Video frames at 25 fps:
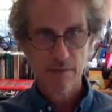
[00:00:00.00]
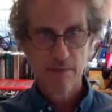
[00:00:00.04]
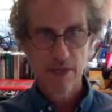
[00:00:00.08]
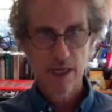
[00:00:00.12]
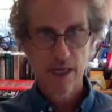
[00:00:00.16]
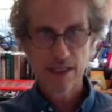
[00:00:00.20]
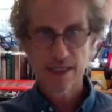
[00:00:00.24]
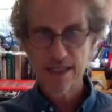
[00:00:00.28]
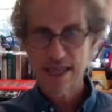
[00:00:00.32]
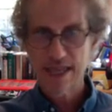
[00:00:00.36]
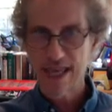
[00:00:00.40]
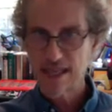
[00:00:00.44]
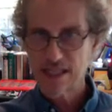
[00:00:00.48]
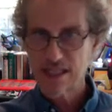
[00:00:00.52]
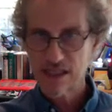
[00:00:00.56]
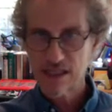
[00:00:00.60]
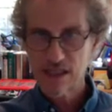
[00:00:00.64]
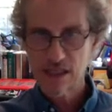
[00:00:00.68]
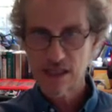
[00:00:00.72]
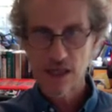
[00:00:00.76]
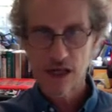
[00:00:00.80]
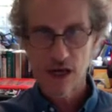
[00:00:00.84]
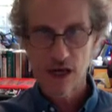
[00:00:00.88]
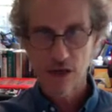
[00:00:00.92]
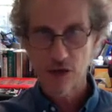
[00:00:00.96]
it takes,
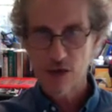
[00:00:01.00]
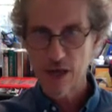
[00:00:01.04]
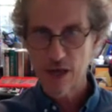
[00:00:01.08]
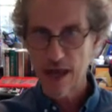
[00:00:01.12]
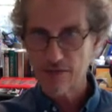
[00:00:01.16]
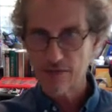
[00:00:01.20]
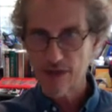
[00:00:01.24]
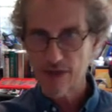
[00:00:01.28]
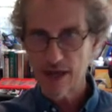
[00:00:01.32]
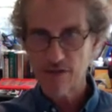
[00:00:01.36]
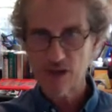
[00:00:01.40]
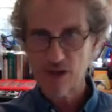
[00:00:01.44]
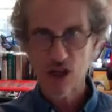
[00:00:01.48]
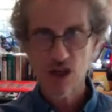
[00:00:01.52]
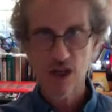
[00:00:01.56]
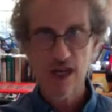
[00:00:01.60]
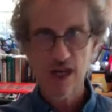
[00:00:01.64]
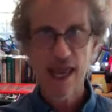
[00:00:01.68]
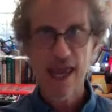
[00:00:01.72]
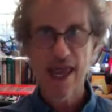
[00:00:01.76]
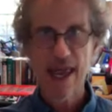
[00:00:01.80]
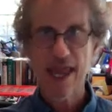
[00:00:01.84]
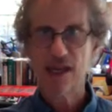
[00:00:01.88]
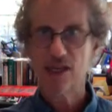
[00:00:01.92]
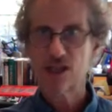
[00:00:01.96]
you have to have a good
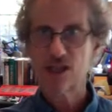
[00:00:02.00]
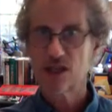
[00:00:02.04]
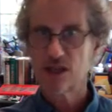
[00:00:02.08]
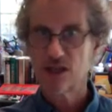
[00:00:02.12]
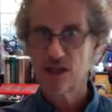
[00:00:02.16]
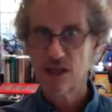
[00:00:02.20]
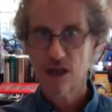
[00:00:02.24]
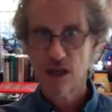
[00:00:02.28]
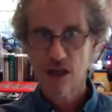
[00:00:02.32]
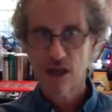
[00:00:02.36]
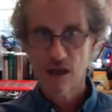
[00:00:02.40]
agent.